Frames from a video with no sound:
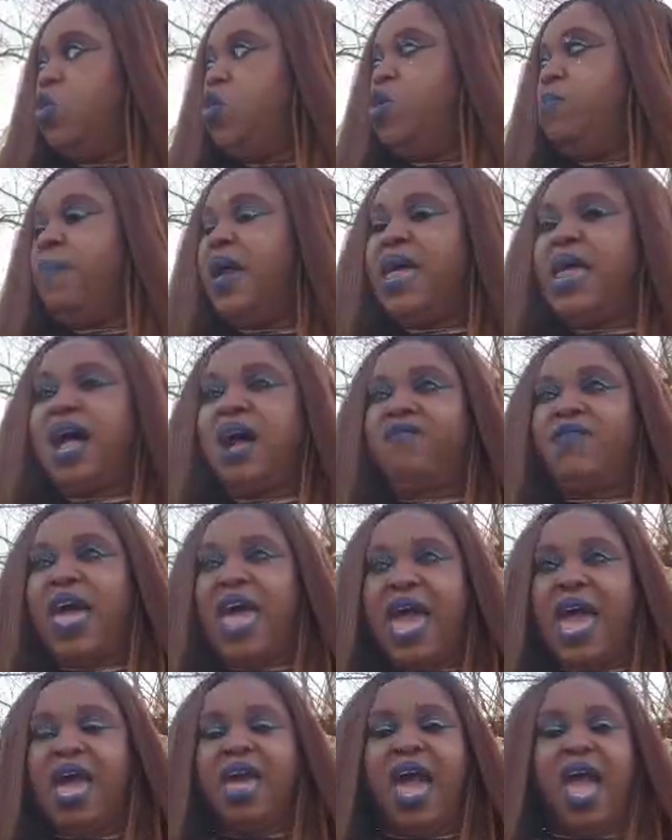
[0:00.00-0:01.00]
You may have
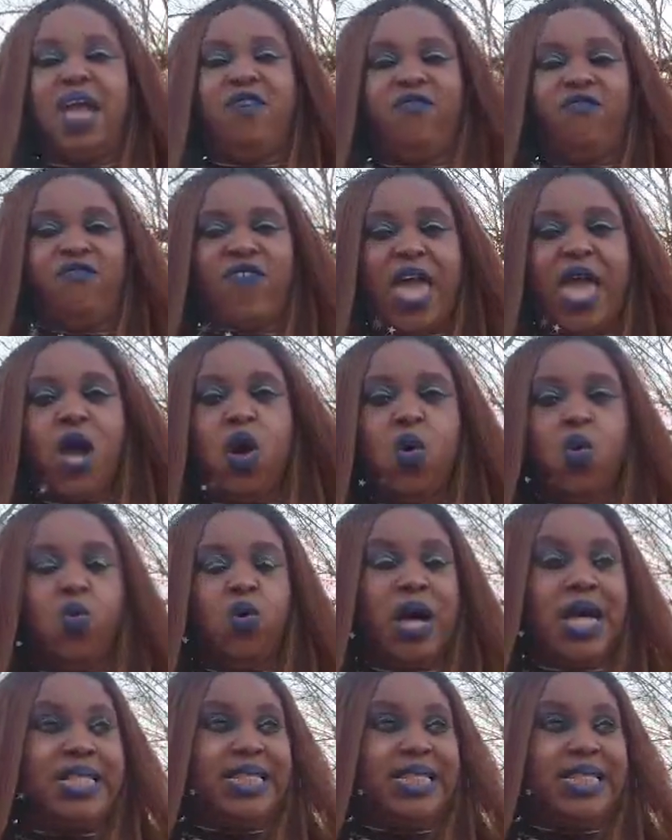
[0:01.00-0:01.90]
had a failed